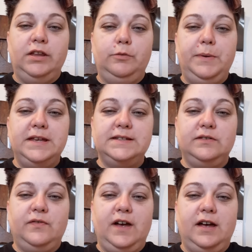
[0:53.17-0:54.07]
piece
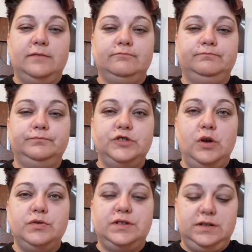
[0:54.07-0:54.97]
of
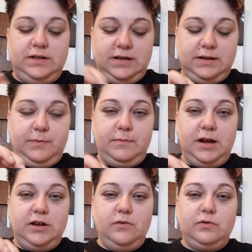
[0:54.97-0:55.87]
toast to dip in my
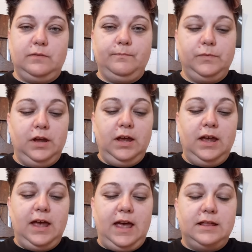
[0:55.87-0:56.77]
yolk.
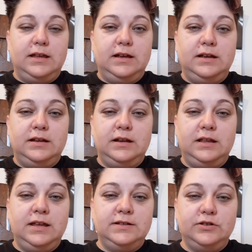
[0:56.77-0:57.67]
And then
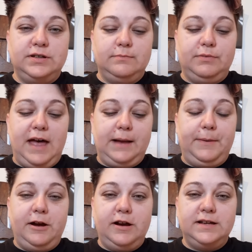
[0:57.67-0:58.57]
these are some
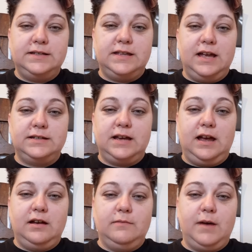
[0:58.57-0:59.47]
blackberries that
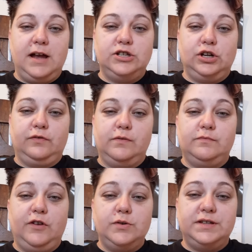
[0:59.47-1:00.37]
I took from
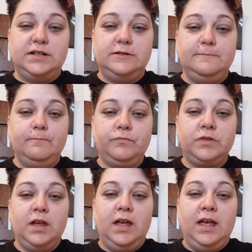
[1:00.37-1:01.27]
frozen
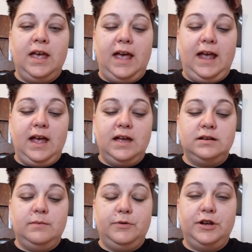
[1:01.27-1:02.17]

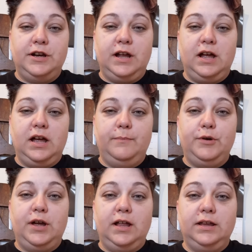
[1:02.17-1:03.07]
and put
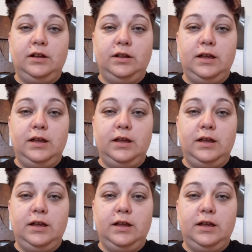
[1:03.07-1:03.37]
a little